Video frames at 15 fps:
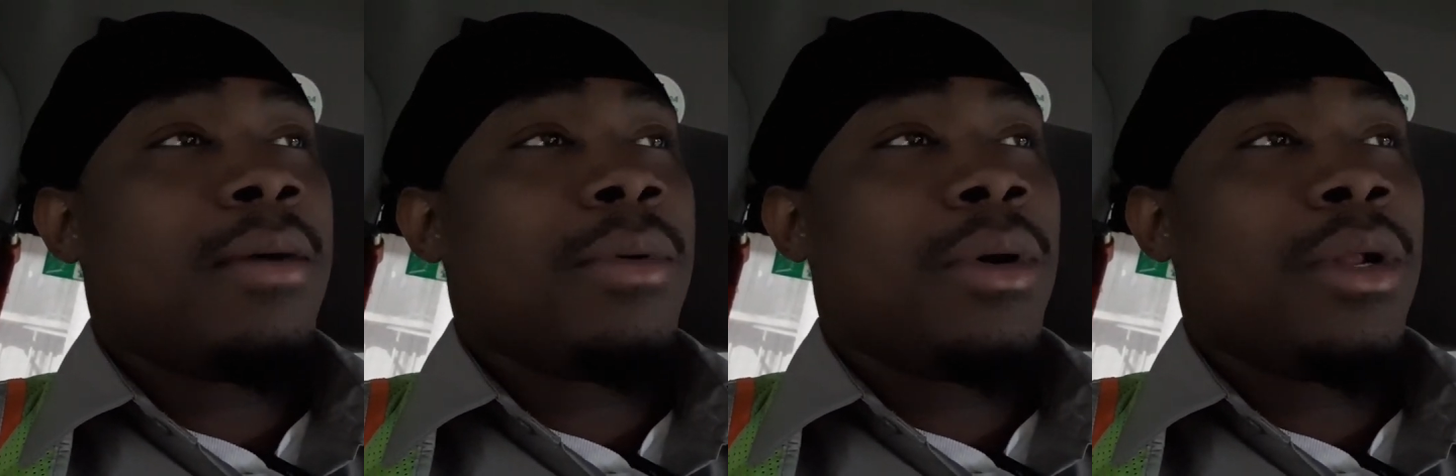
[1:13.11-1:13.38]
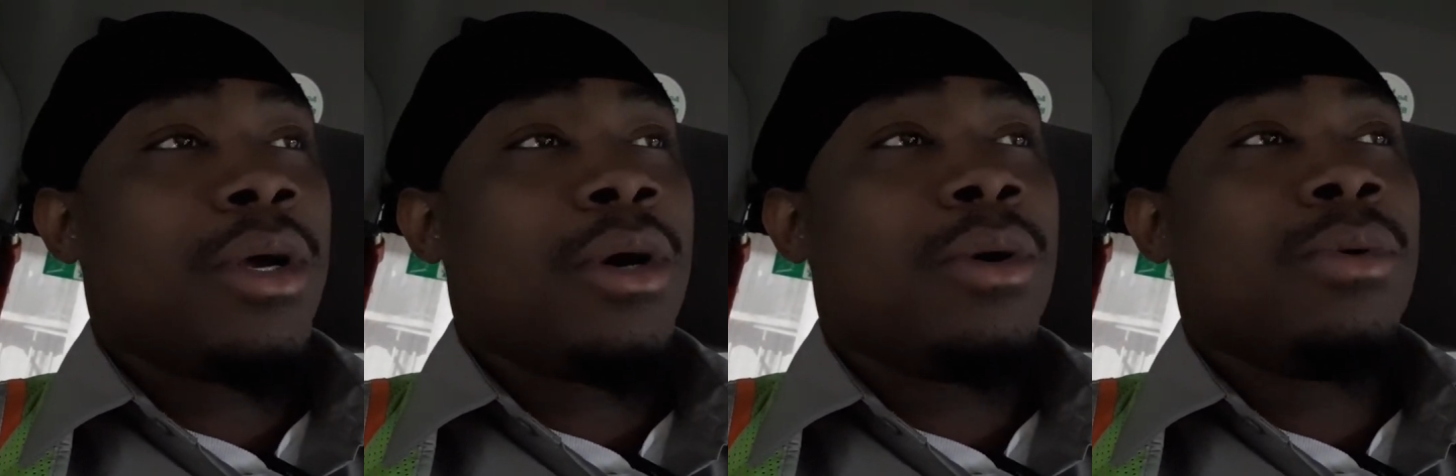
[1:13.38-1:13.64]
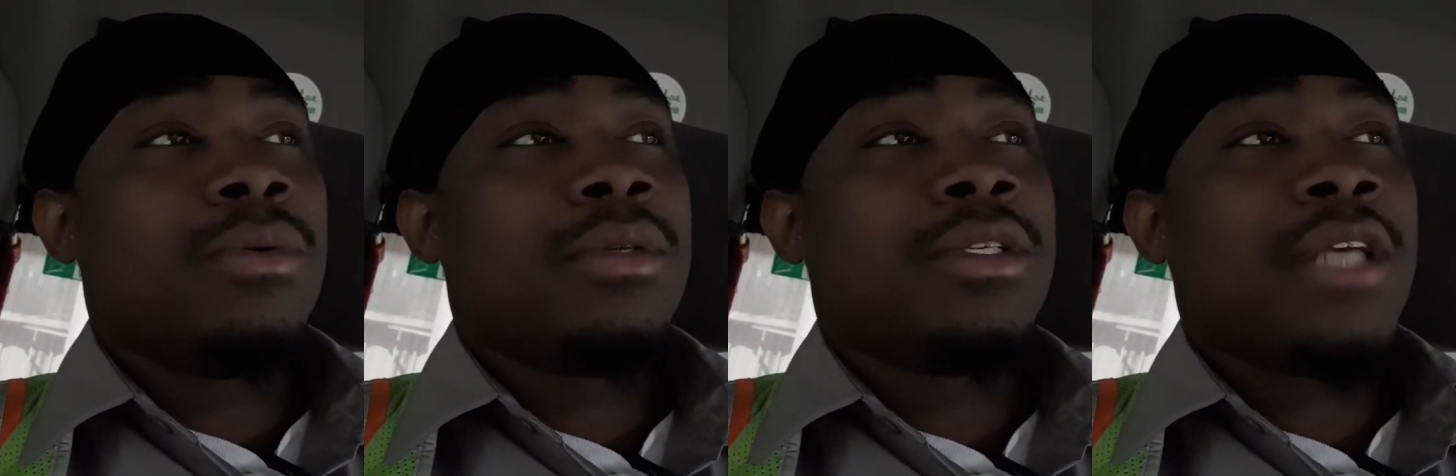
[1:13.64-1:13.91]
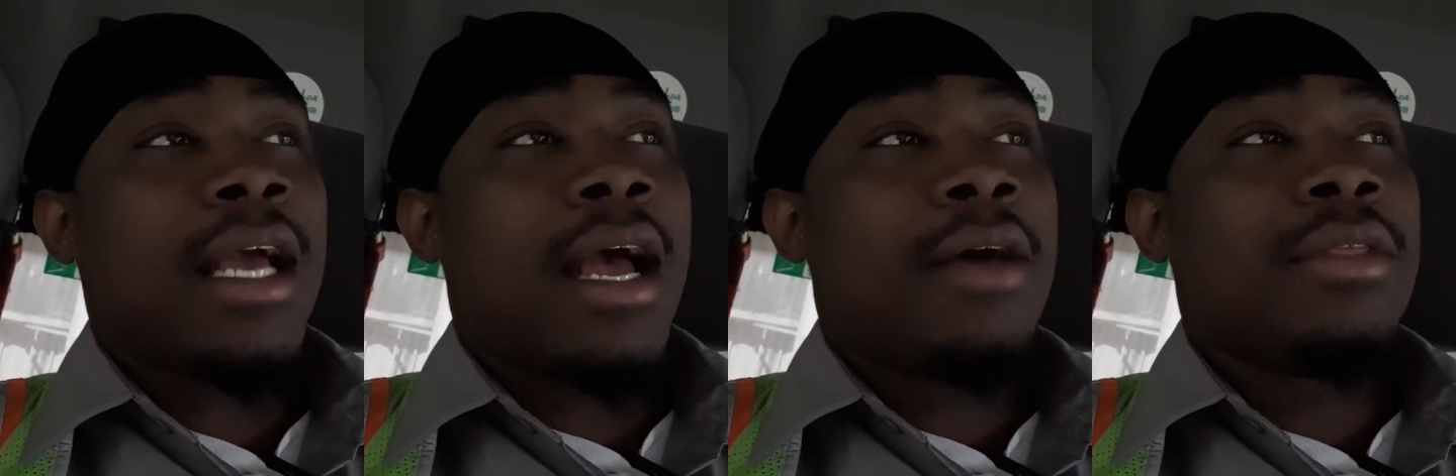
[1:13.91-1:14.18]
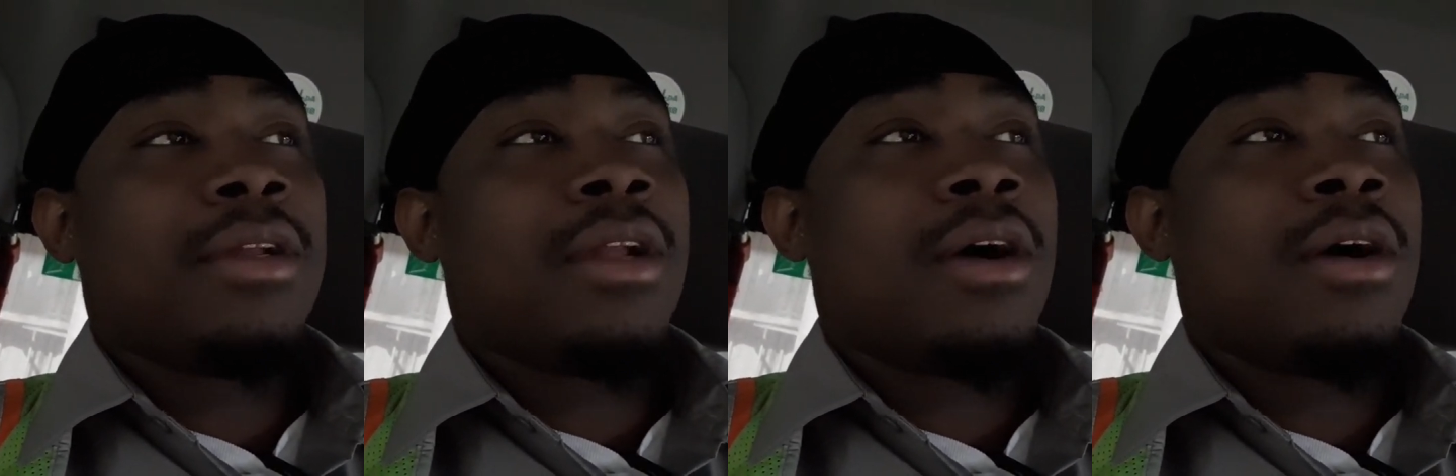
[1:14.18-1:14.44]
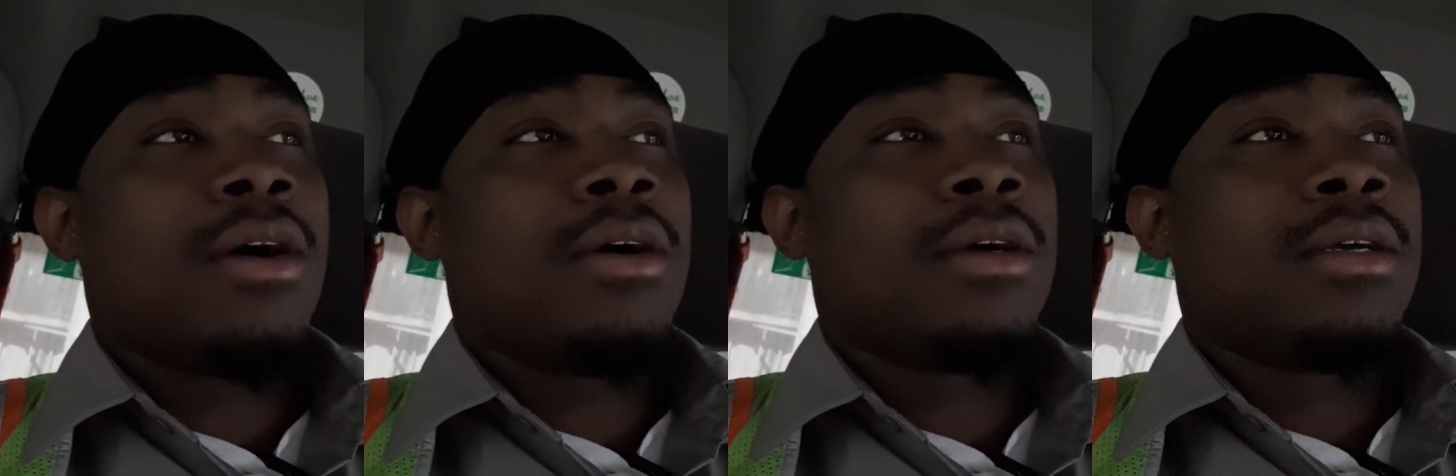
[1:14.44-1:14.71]
we're gonna go check out the
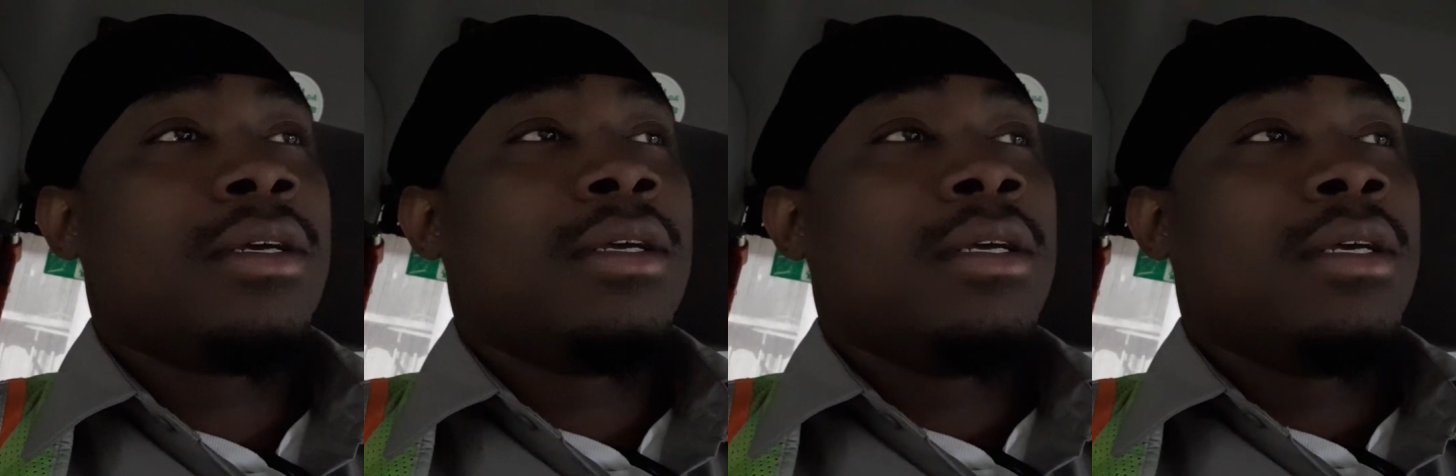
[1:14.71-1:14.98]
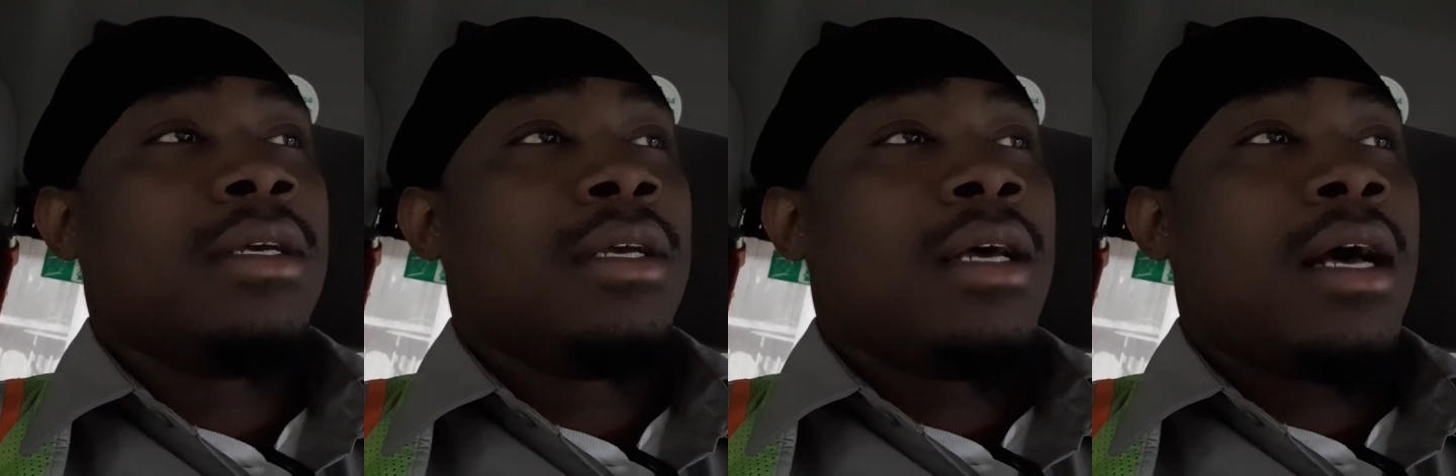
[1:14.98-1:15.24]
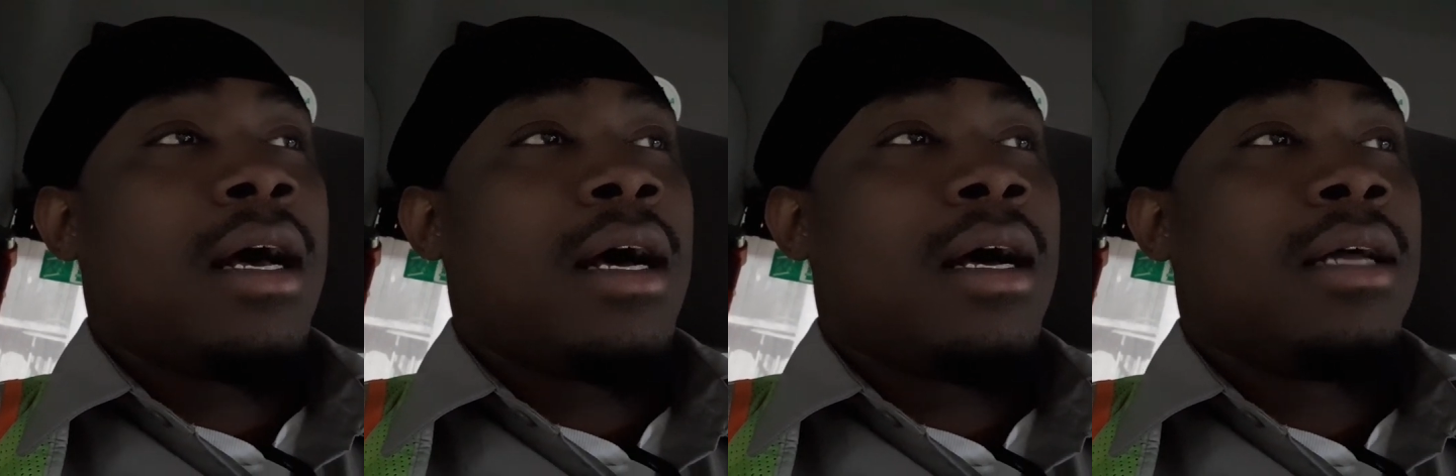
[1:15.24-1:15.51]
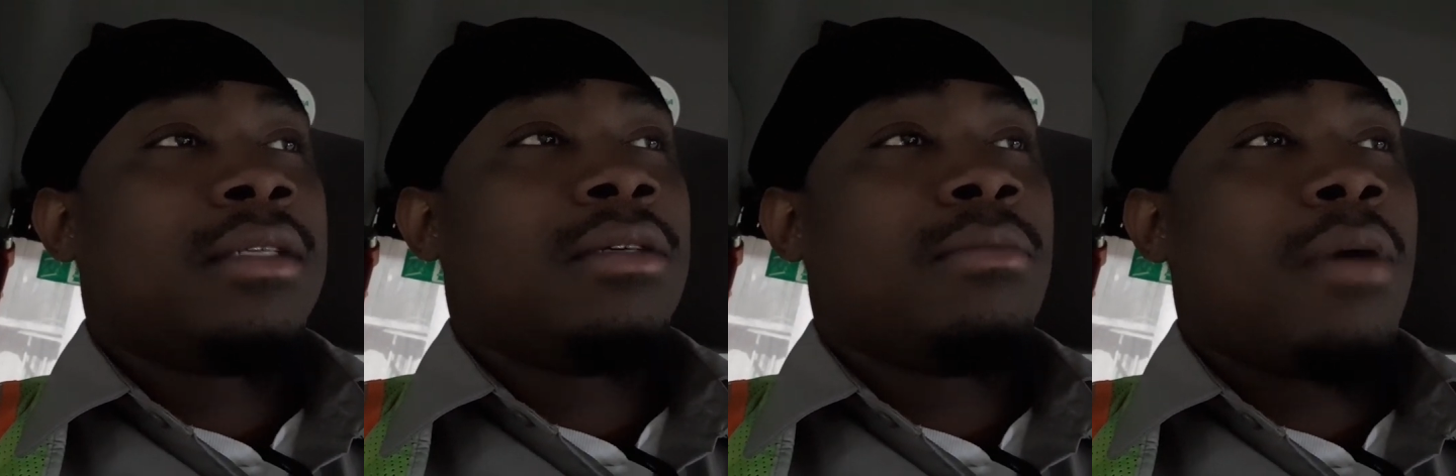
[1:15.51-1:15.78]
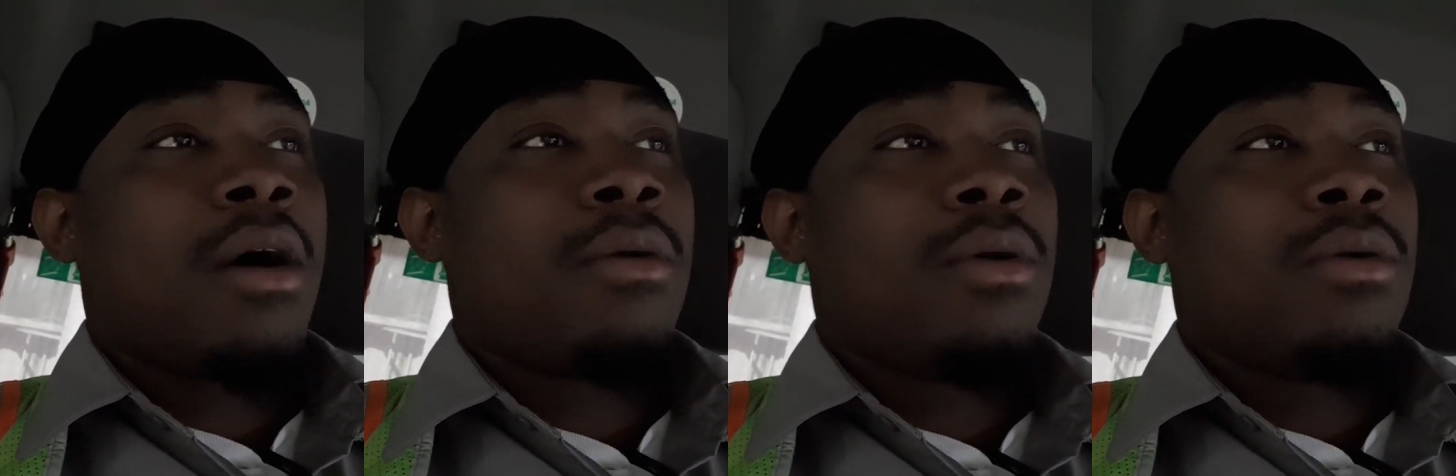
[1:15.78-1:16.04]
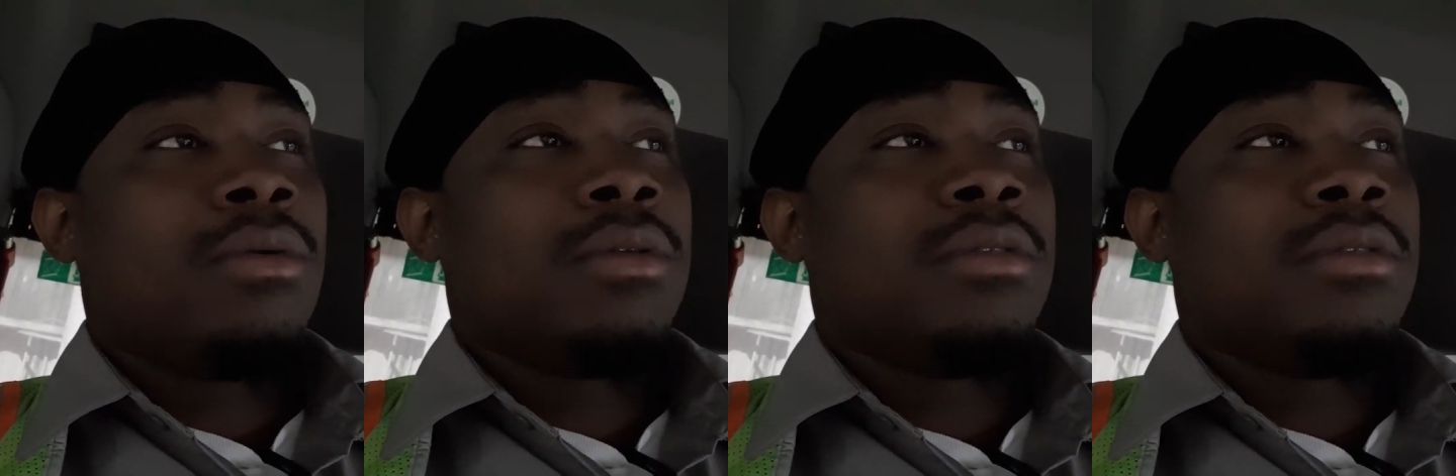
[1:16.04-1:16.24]
dog uh, tomorrow.